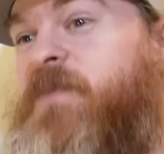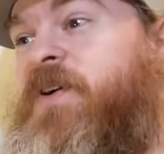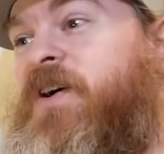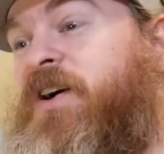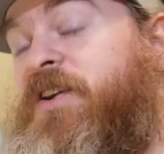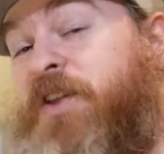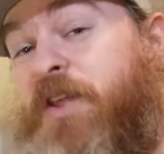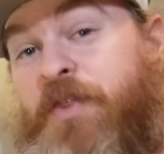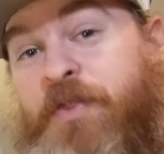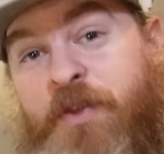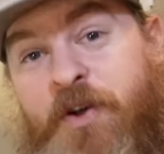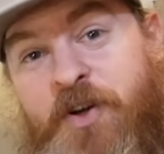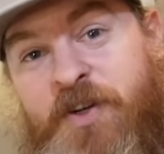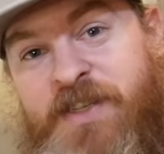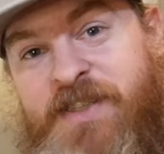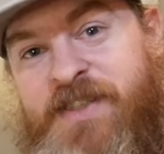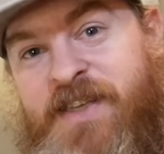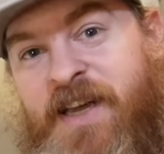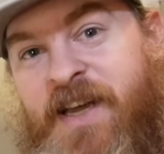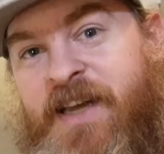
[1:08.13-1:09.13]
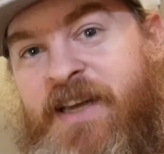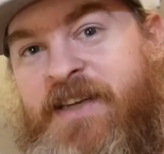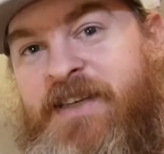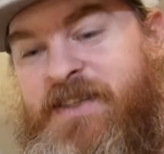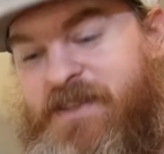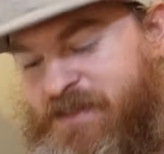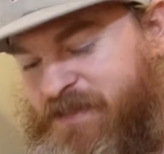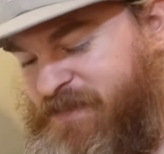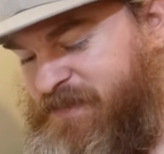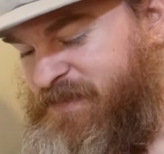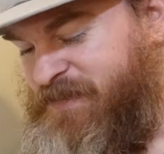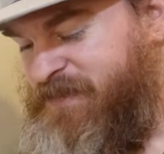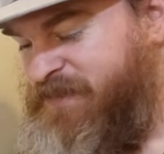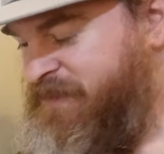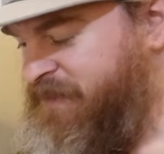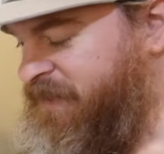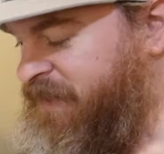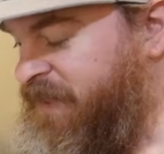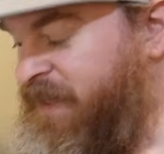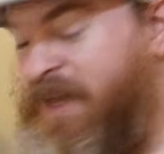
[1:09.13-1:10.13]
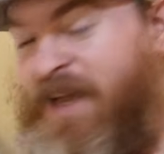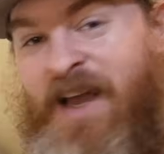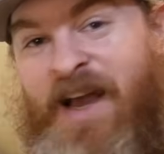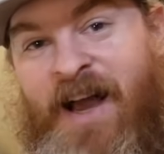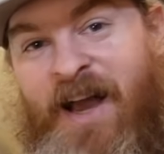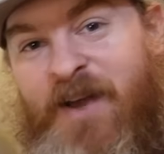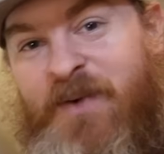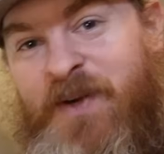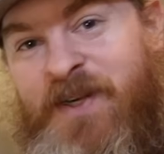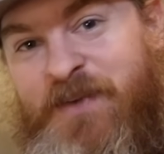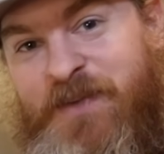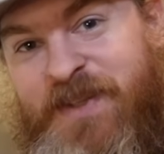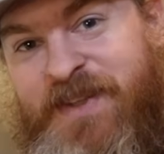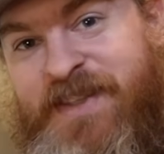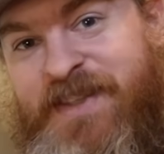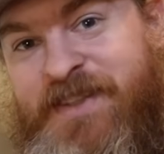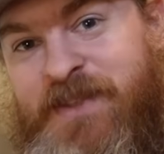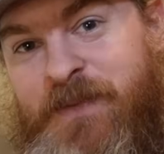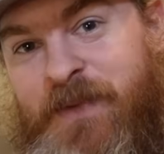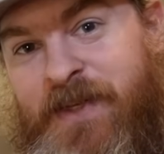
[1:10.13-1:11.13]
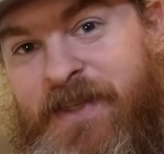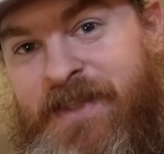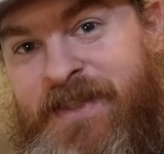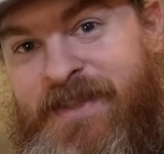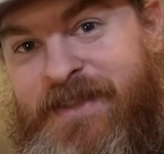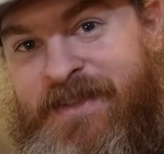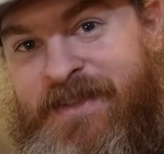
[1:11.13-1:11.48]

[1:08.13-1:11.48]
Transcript: on the third design, I went with this one.